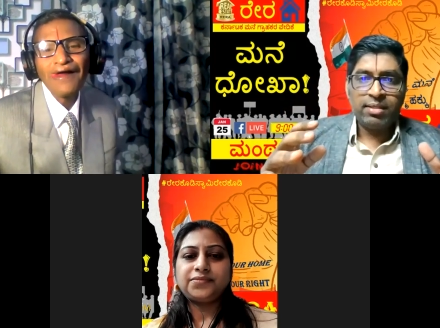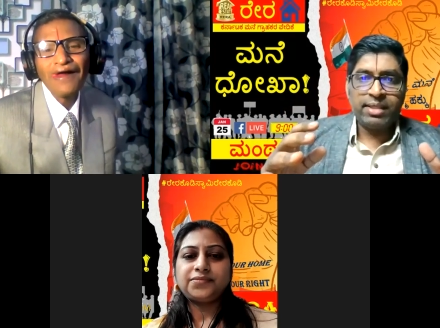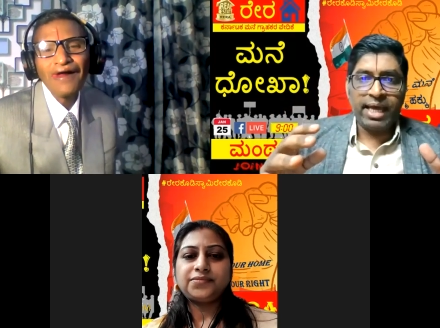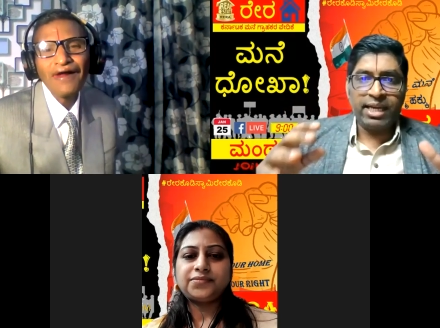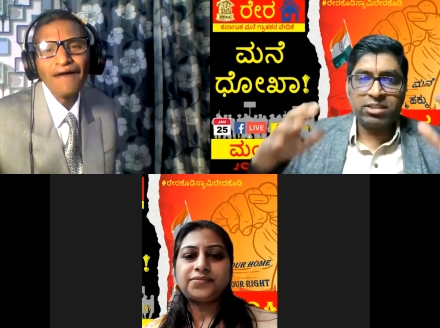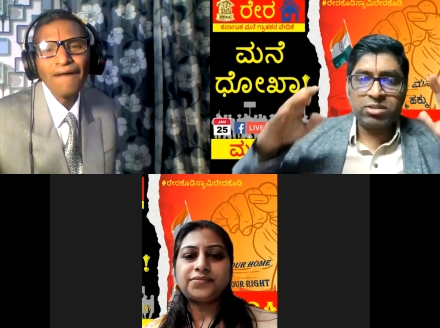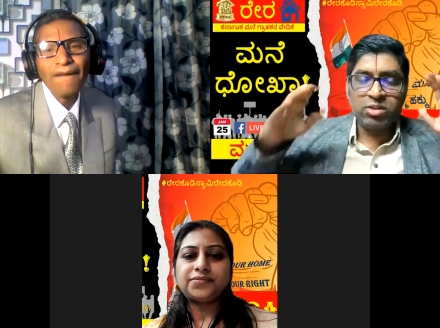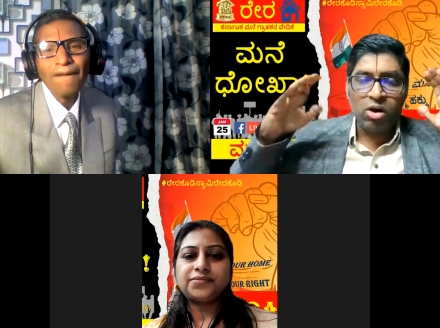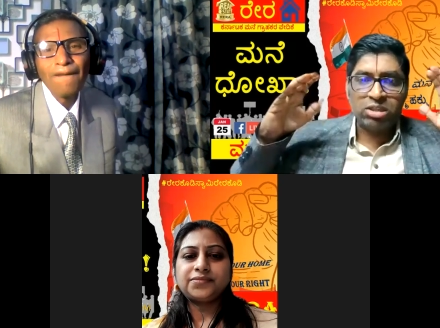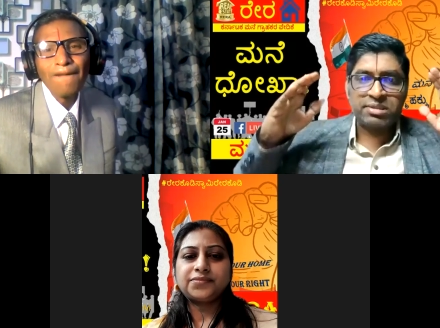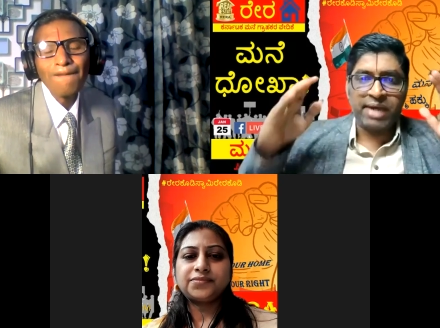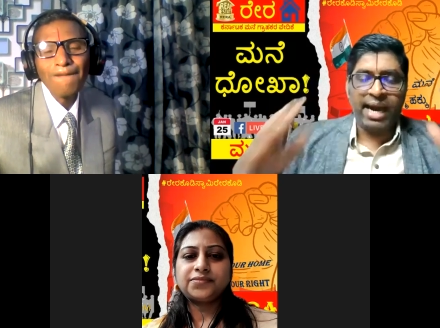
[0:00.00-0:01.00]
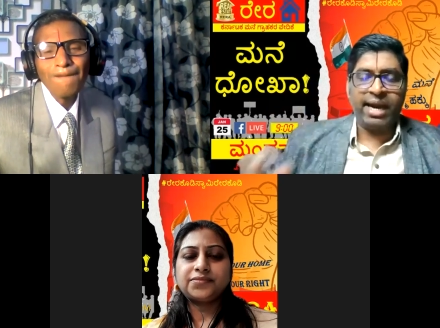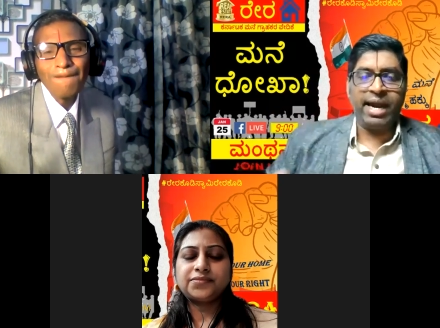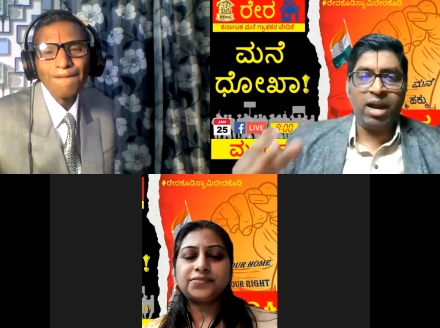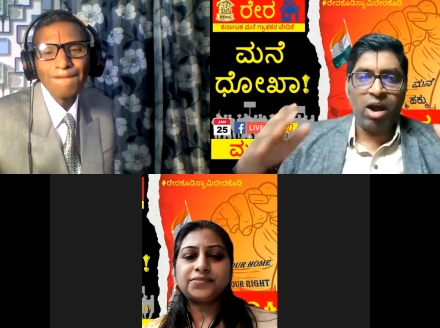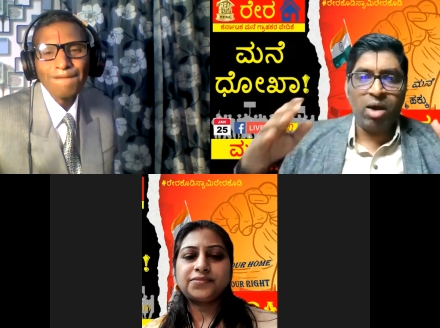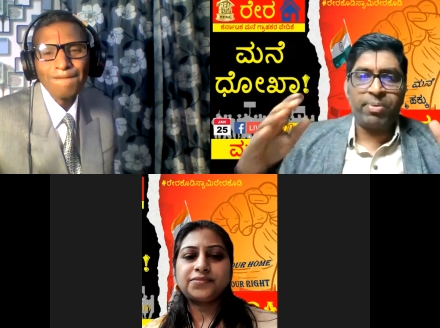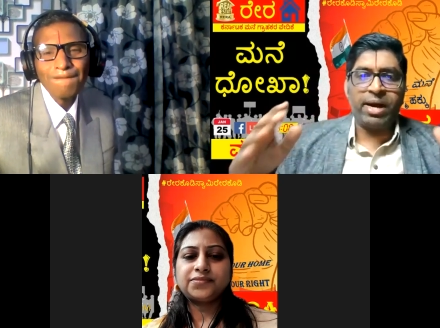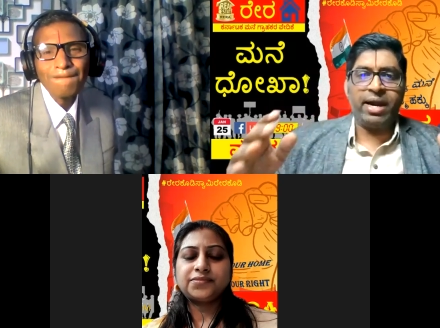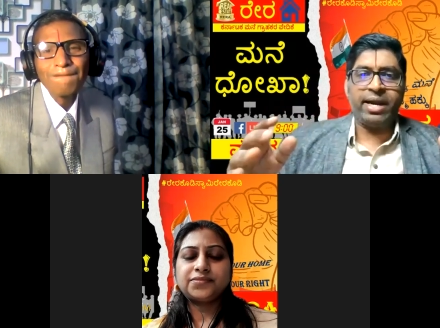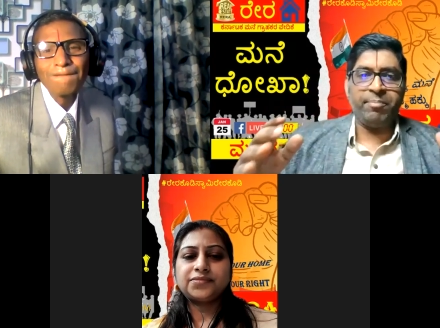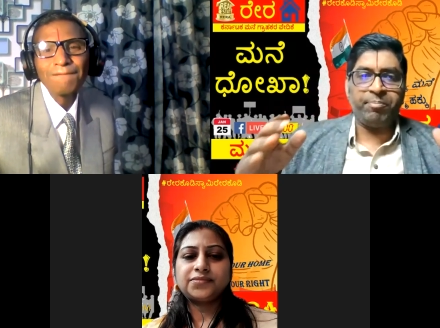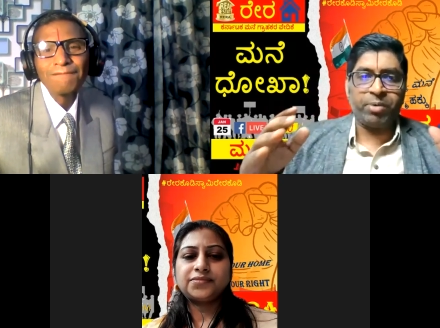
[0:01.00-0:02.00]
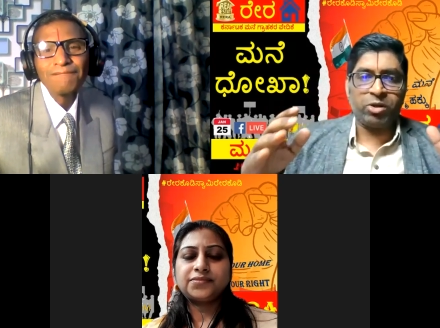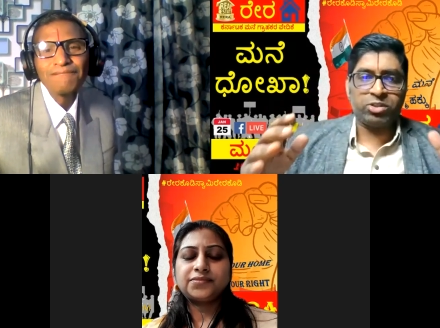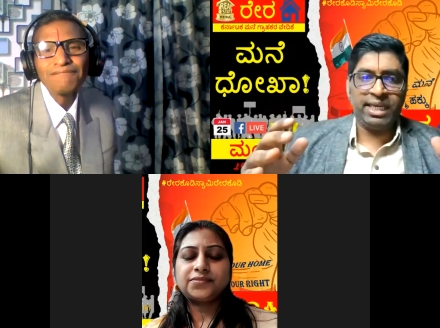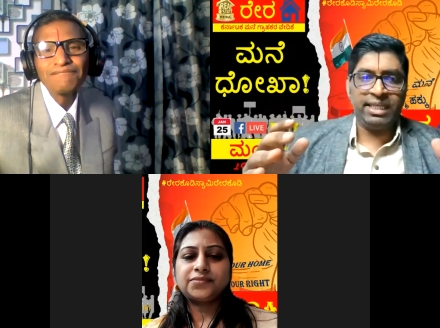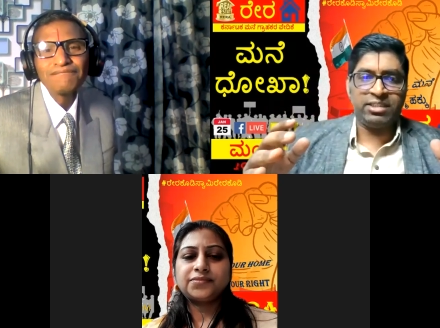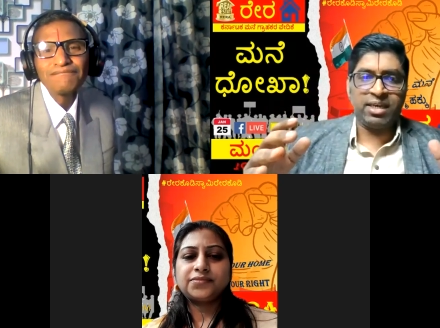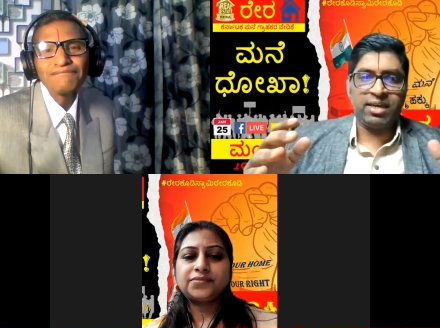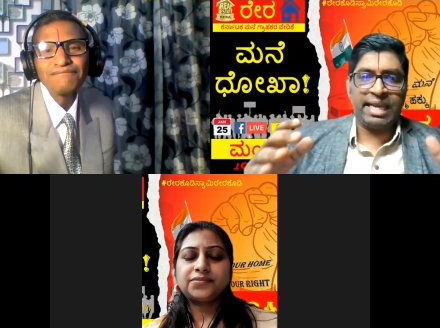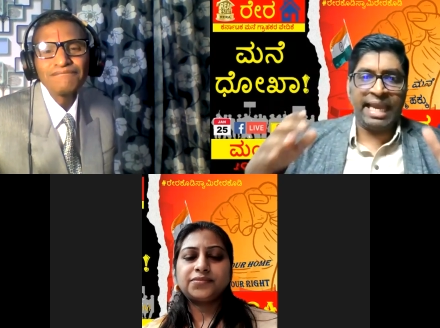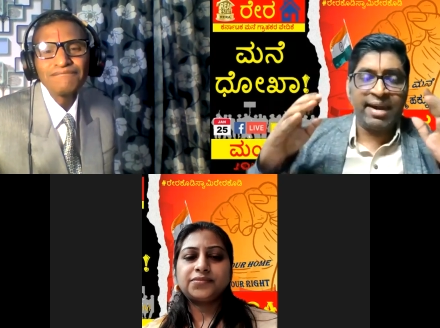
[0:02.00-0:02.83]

Speaker 1: there is no standard operating procedure